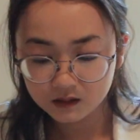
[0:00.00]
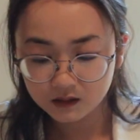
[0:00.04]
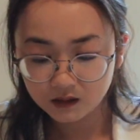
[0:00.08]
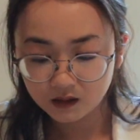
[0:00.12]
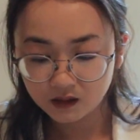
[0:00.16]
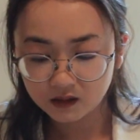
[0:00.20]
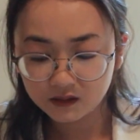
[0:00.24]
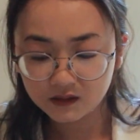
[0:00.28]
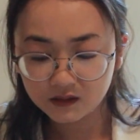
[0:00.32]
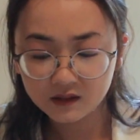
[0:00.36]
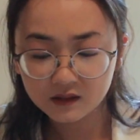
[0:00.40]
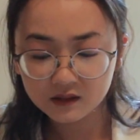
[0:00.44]
I
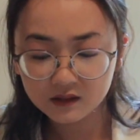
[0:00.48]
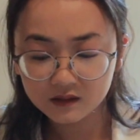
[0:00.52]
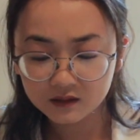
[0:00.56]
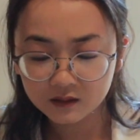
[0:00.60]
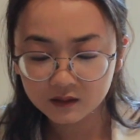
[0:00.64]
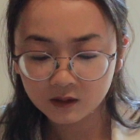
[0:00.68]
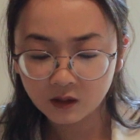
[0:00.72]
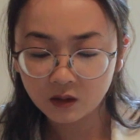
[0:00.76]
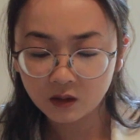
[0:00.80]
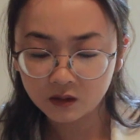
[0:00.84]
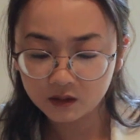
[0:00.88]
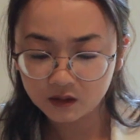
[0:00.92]
think
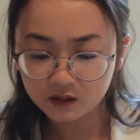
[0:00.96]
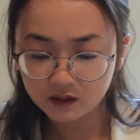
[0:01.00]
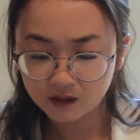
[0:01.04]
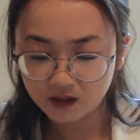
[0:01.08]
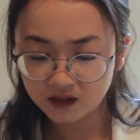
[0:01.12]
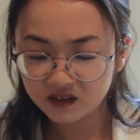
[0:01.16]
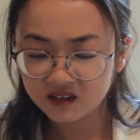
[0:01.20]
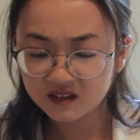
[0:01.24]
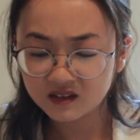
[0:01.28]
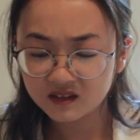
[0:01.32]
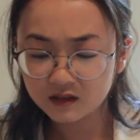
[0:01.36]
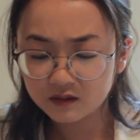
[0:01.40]

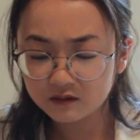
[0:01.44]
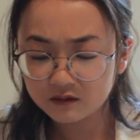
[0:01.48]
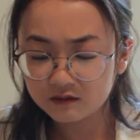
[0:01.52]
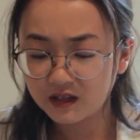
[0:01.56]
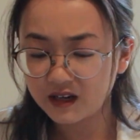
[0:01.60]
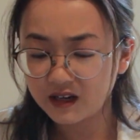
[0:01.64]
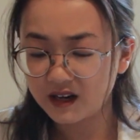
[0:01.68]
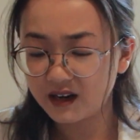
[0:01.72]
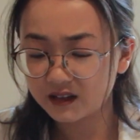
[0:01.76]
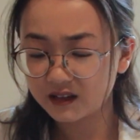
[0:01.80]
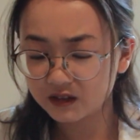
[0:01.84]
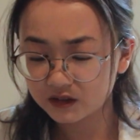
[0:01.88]
the
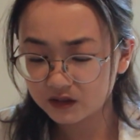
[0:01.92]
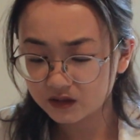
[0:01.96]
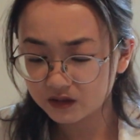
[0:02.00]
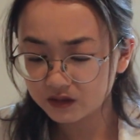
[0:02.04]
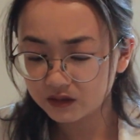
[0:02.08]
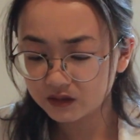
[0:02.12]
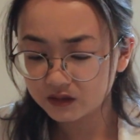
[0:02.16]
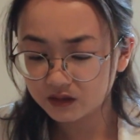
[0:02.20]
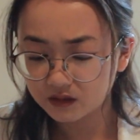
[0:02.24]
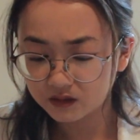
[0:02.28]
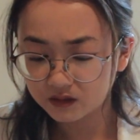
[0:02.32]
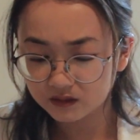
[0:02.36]

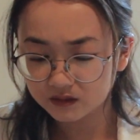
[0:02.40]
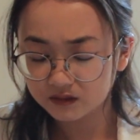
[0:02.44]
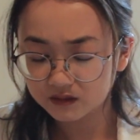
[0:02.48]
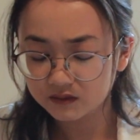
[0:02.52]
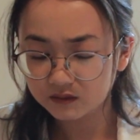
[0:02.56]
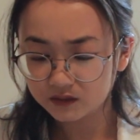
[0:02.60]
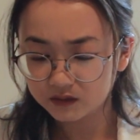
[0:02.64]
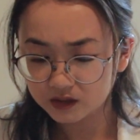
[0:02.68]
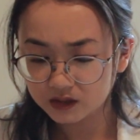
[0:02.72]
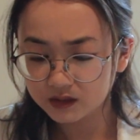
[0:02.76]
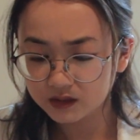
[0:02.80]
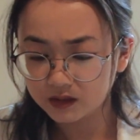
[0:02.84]
reactions are
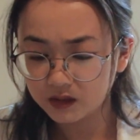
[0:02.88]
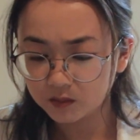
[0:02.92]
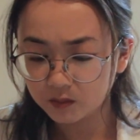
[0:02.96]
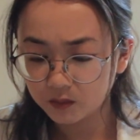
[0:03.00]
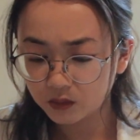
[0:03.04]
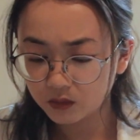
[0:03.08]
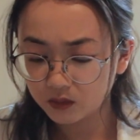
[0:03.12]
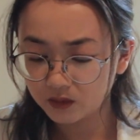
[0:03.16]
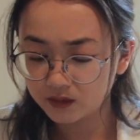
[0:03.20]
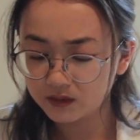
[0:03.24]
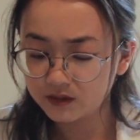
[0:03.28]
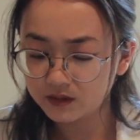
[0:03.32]
really
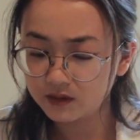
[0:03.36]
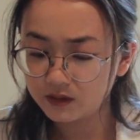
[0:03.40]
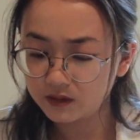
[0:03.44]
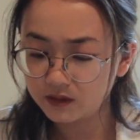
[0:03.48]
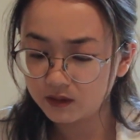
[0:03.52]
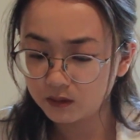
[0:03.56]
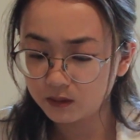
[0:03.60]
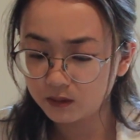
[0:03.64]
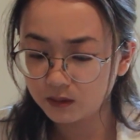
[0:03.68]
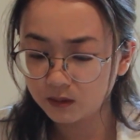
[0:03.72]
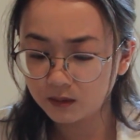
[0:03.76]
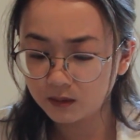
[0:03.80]
important
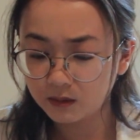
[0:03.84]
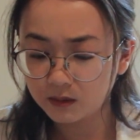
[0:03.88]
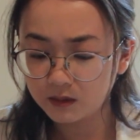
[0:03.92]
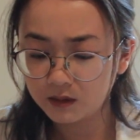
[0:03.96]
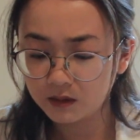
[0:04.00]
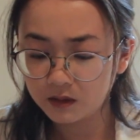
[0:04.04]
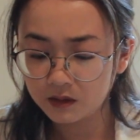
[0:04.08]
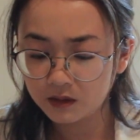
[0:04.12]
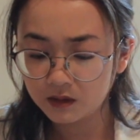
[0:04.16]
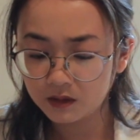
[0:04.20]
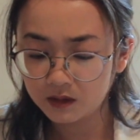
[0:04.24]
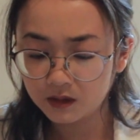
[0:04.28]
too.
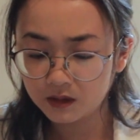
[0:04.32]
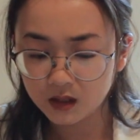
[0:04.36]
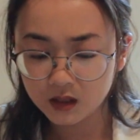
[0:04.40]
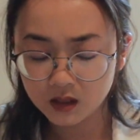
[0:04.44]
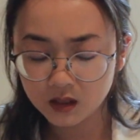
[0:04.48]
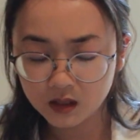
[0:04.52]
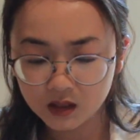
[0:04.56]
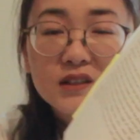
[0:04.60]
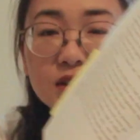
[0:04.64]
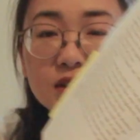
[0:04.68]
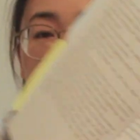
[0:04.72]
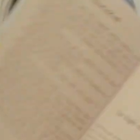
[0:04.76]

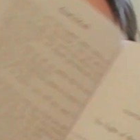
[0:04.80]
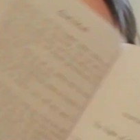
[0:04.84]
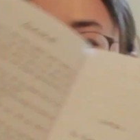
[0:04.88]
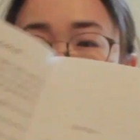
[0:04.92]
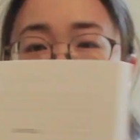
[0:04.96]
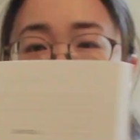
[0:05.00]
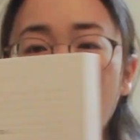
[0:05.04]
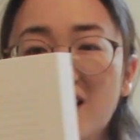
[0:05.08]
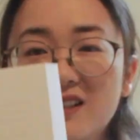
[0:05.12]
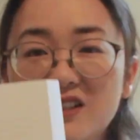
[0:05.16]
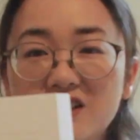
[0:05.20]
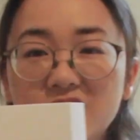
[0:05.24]
So there
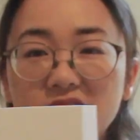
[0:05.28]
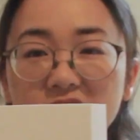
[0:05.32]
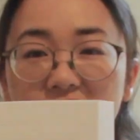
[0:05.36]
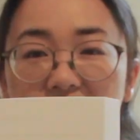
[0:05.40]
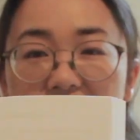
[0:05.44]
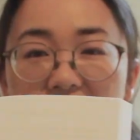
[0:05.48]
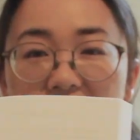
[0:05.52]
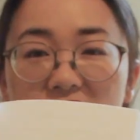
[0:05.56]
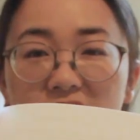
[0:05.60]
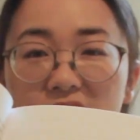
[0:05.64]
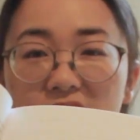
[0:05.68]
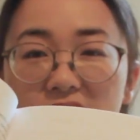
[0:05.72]
actually
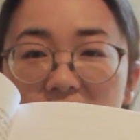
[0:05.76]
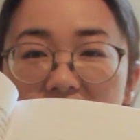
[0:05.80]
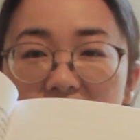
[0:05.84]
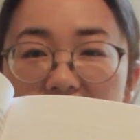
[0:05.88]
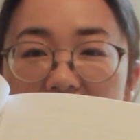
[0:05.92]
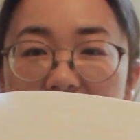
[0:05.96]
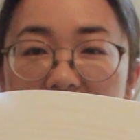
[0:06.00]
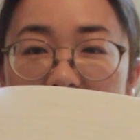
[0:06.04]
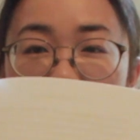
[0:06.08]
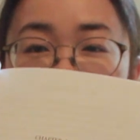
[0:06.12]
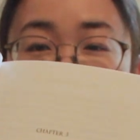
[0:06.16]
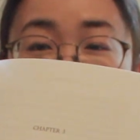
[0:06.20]
is
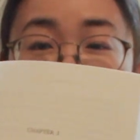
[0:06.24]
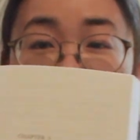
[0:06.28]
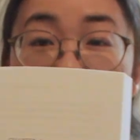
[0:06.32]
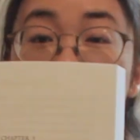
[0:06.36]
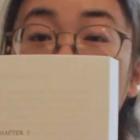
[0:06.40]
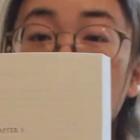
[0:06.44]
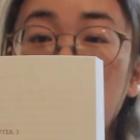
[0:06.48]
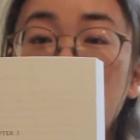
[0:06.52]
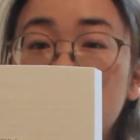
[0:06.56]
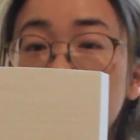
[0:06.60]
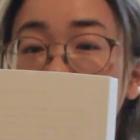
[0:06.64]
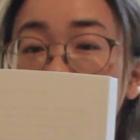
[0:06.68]
like a
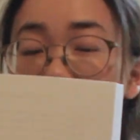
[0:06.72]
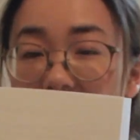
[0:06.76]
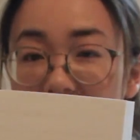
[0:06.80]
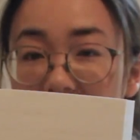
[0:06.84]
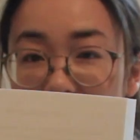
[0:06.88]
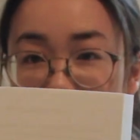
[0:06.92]
map of the